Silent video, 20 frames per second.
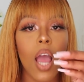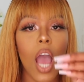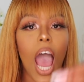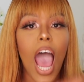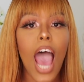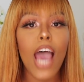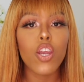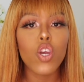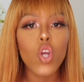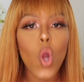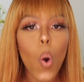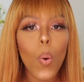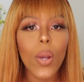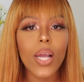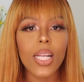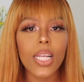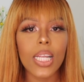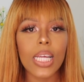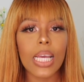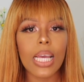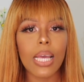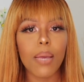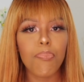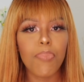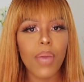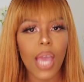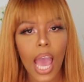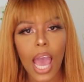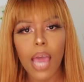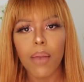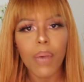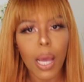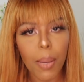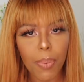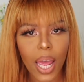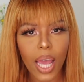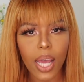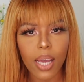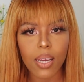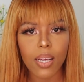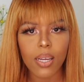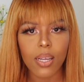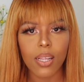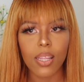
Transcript: unknowingly behind my back.